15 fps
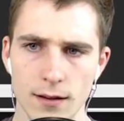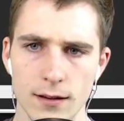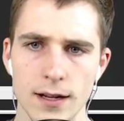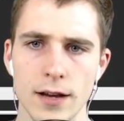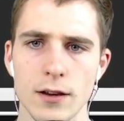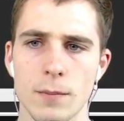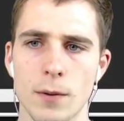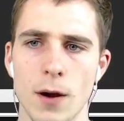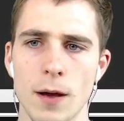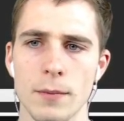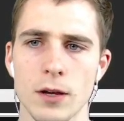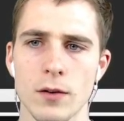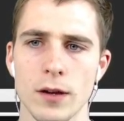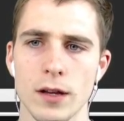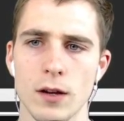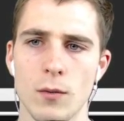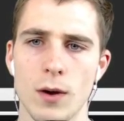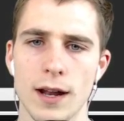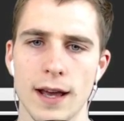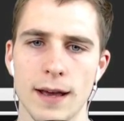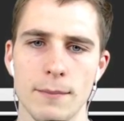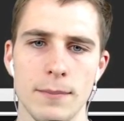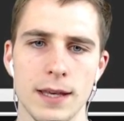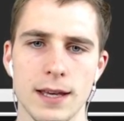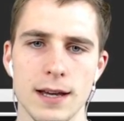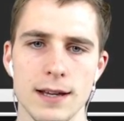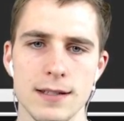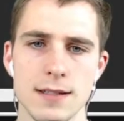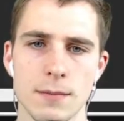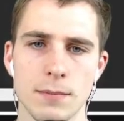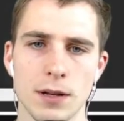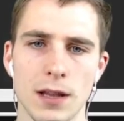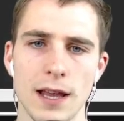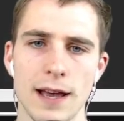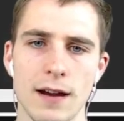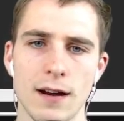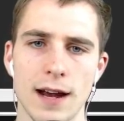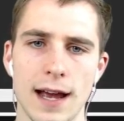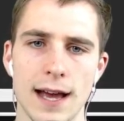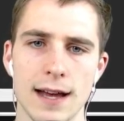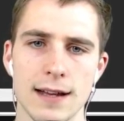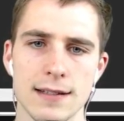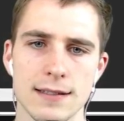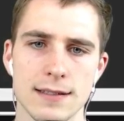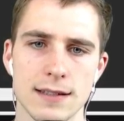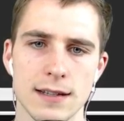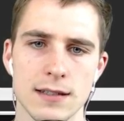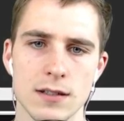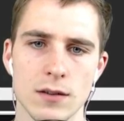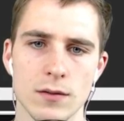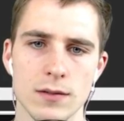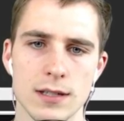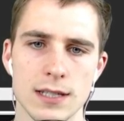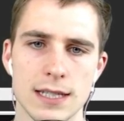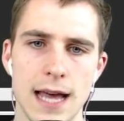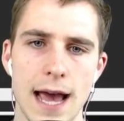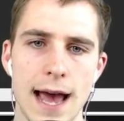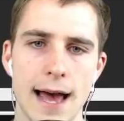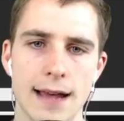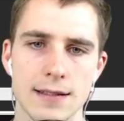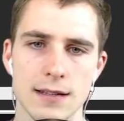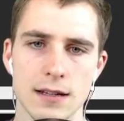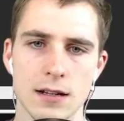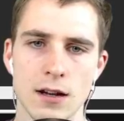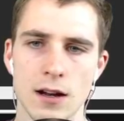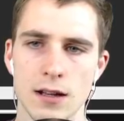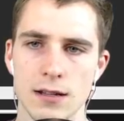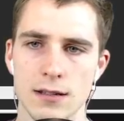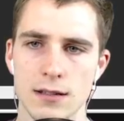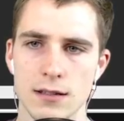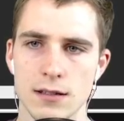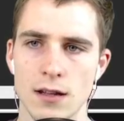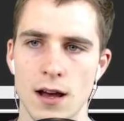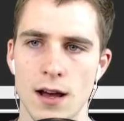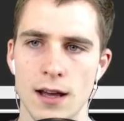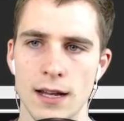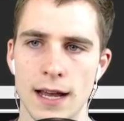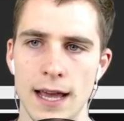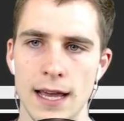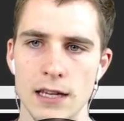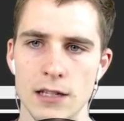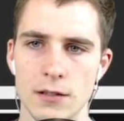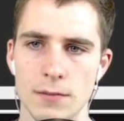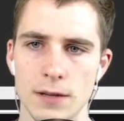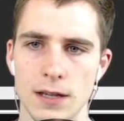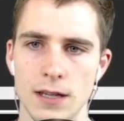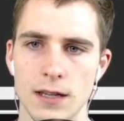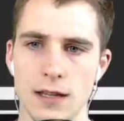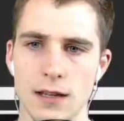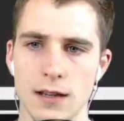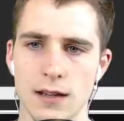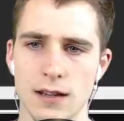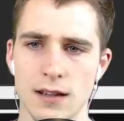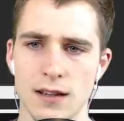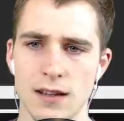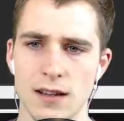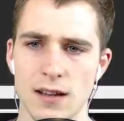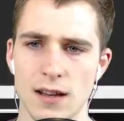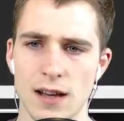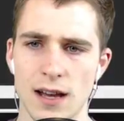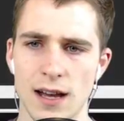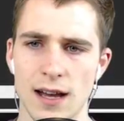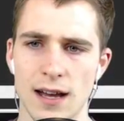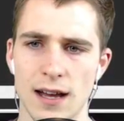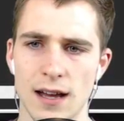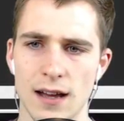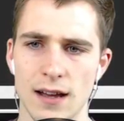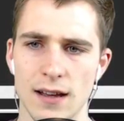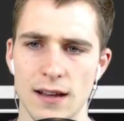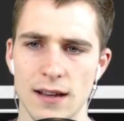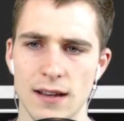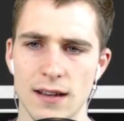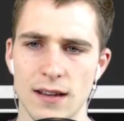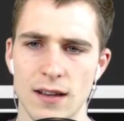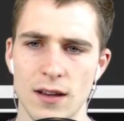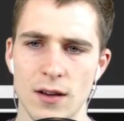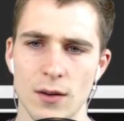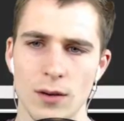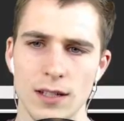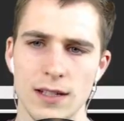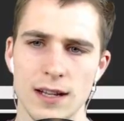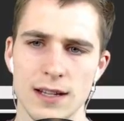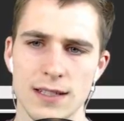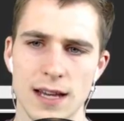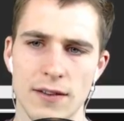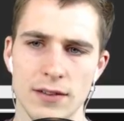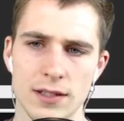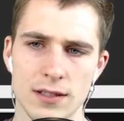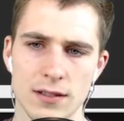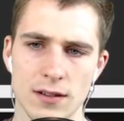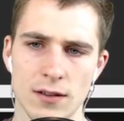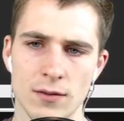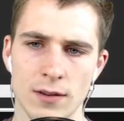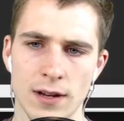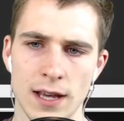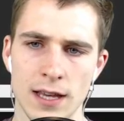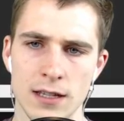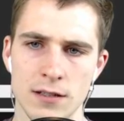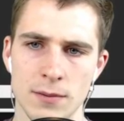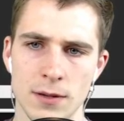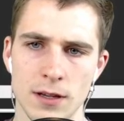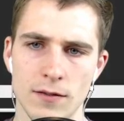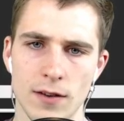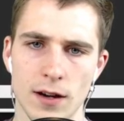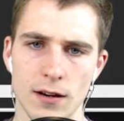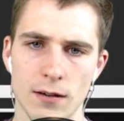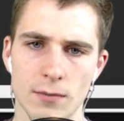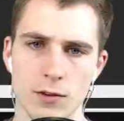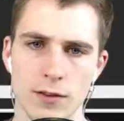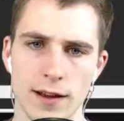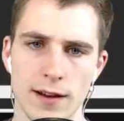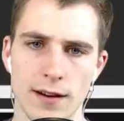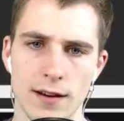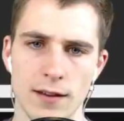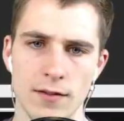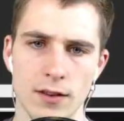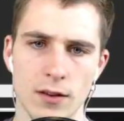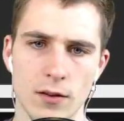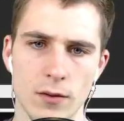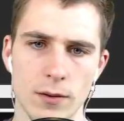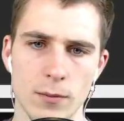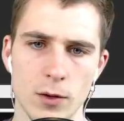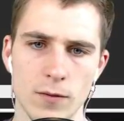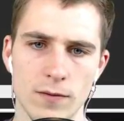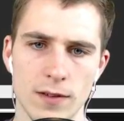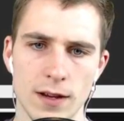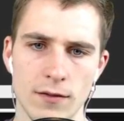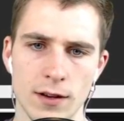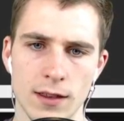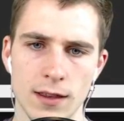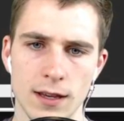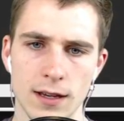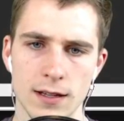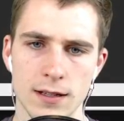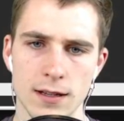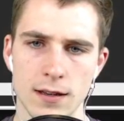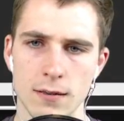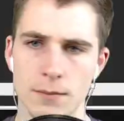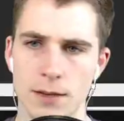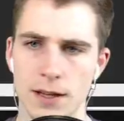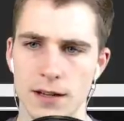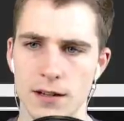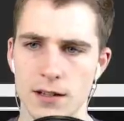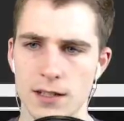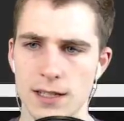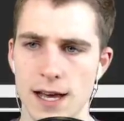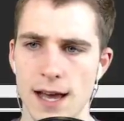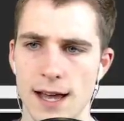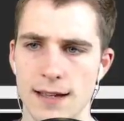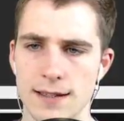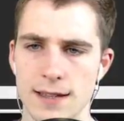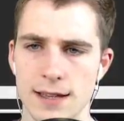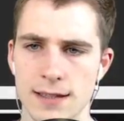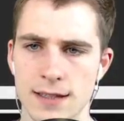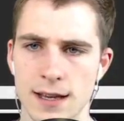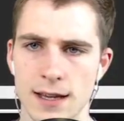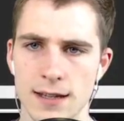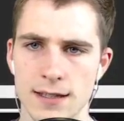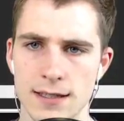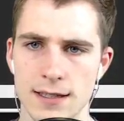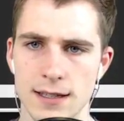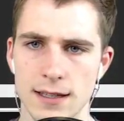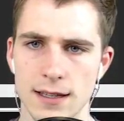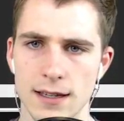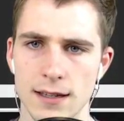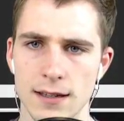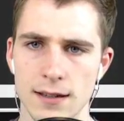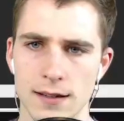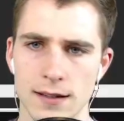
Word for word: Now you're probably going to want to, because the player has its own stats and not its not an HP uh, well, it does have its own HP variable there, even though we moved everything into the player stats. That's kind of silly.